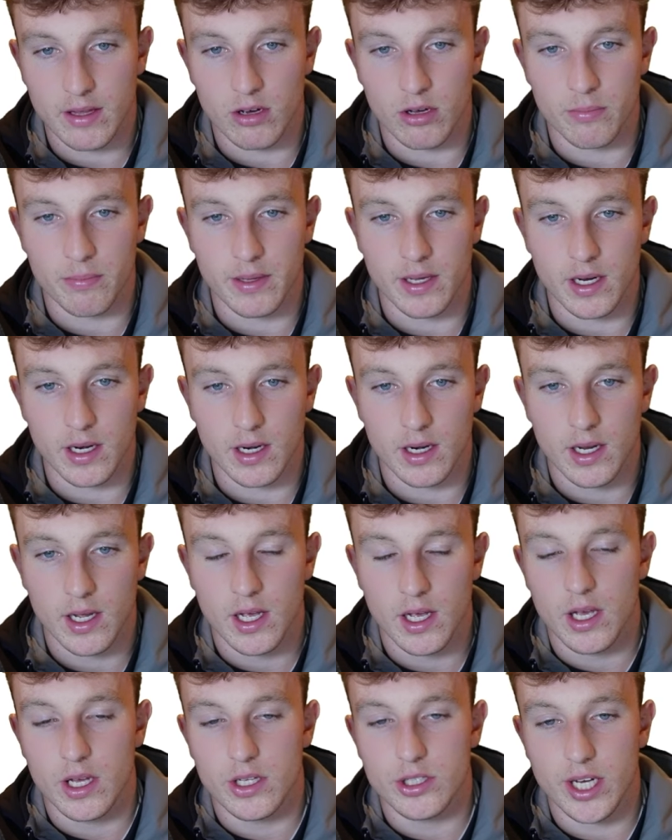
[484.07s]
that would be your
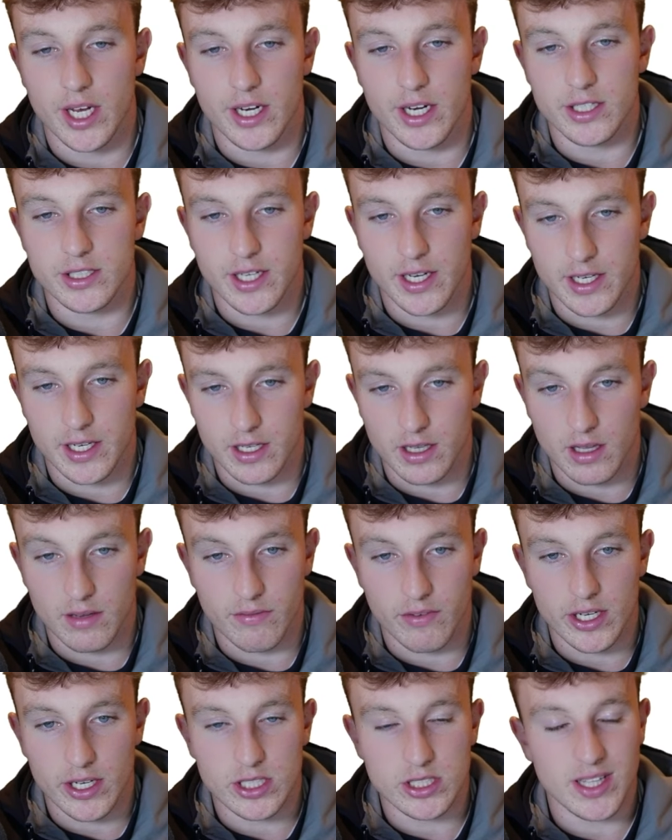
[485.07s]
chain of state
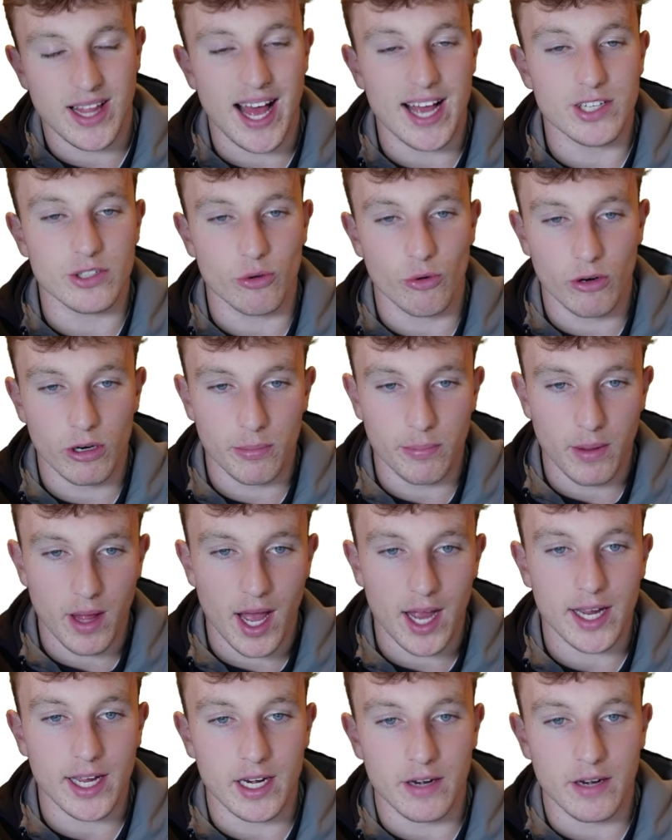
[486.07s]
delivery / order block.